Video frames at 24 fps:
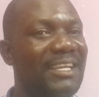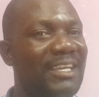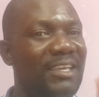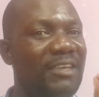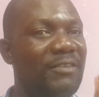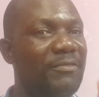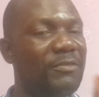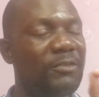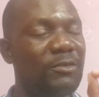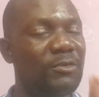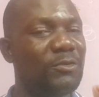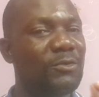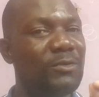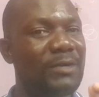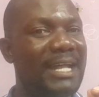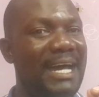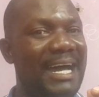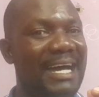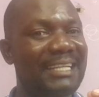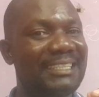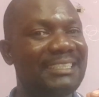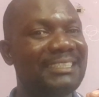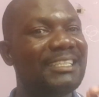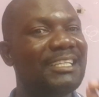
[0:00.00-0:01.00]
If you do
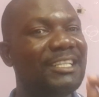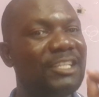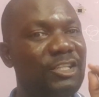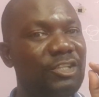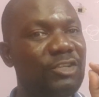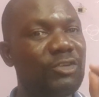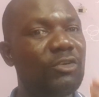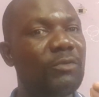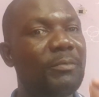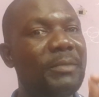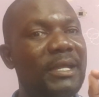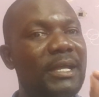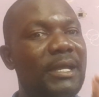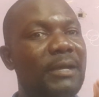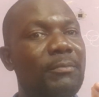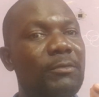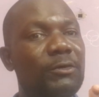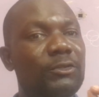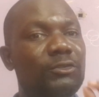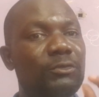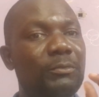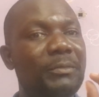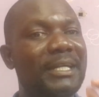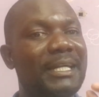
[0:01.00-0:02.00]
that, you'll be
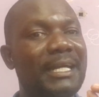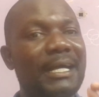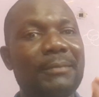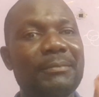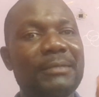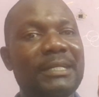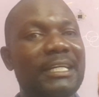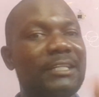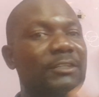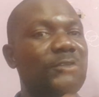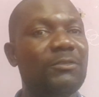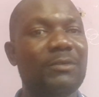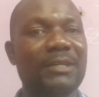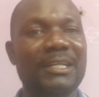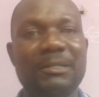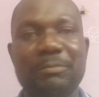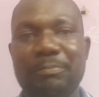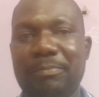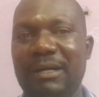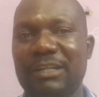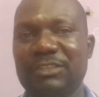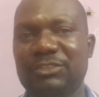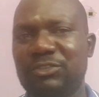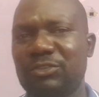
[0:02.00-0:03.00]
able to become that great
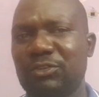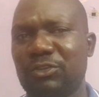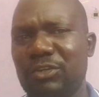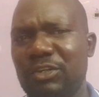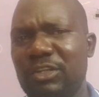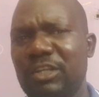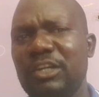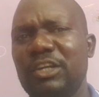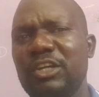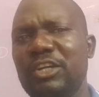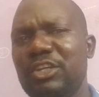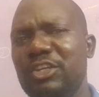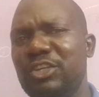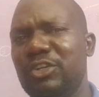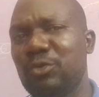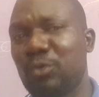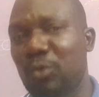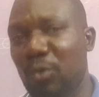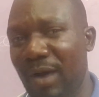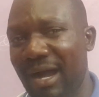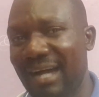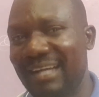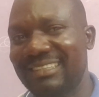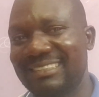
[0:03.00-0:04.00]
person you
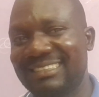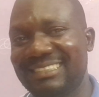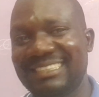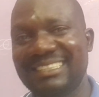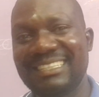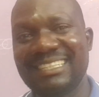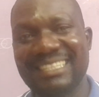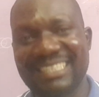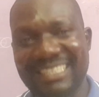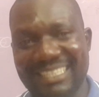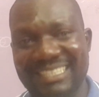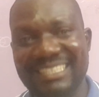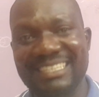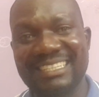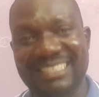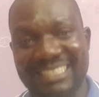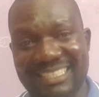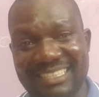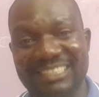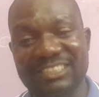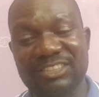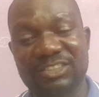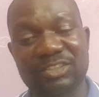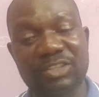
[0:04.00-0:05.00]
want in
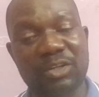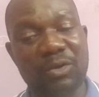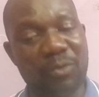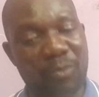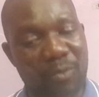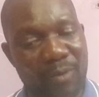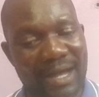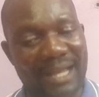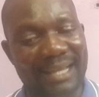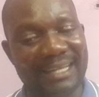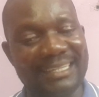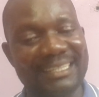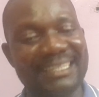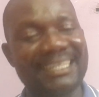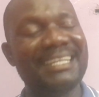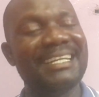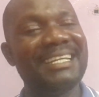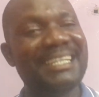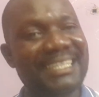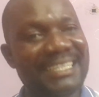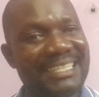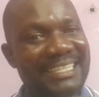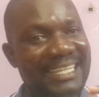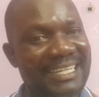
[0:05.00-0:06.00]
this world.
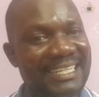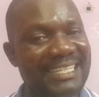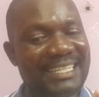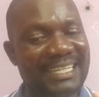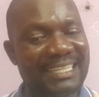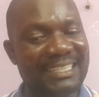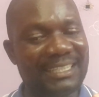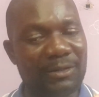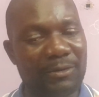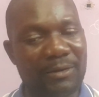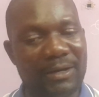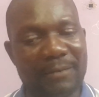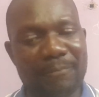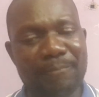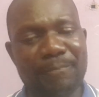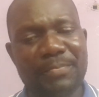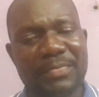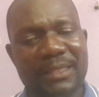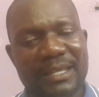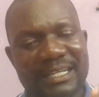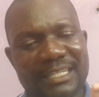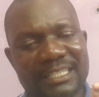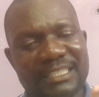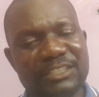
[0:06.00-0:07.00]
Then the other one
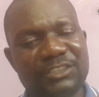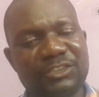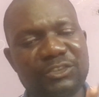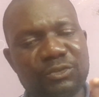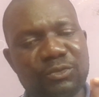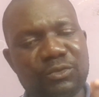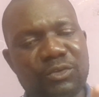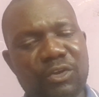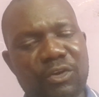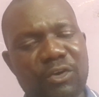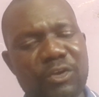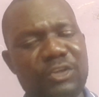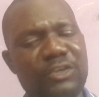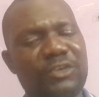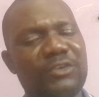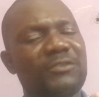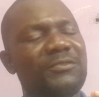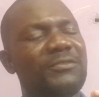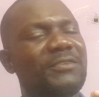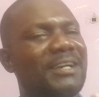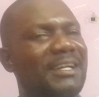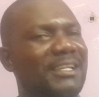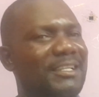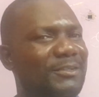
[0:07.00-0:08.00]
is to know your
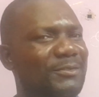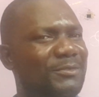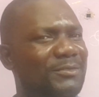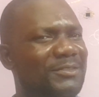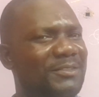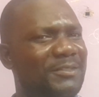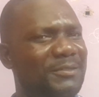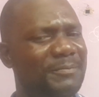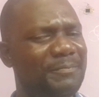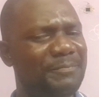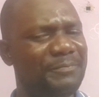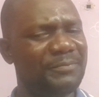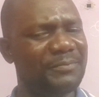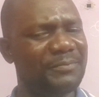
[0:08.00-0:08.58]
values.